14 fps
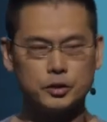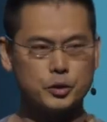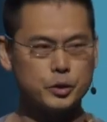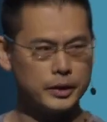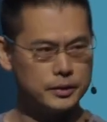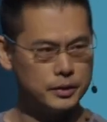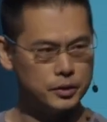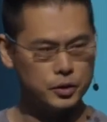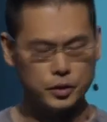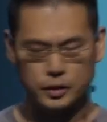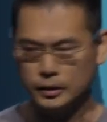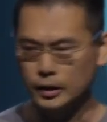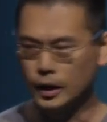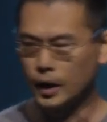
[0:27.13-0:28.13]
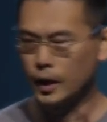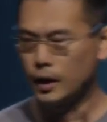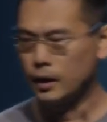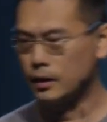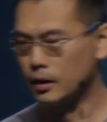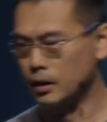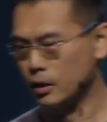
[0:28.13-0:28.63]
transitioned
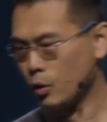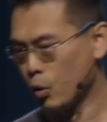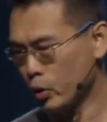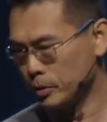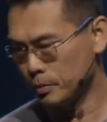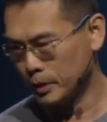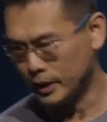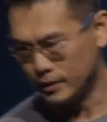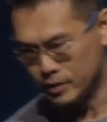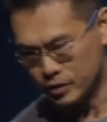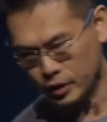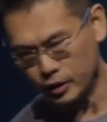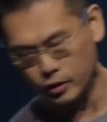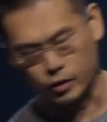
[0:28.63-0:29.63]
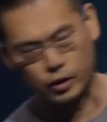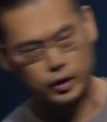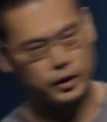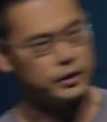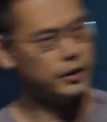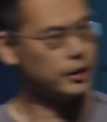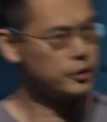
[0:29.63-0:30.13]
the Coinbase data
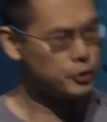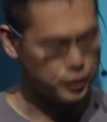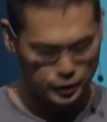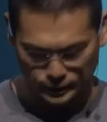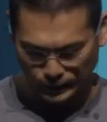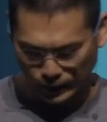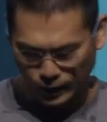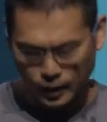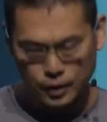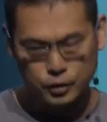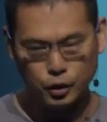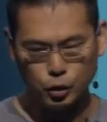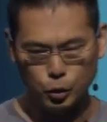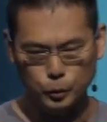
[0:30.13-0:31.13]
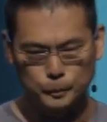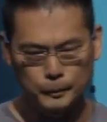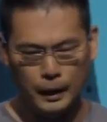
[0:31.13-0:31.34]
architecture. So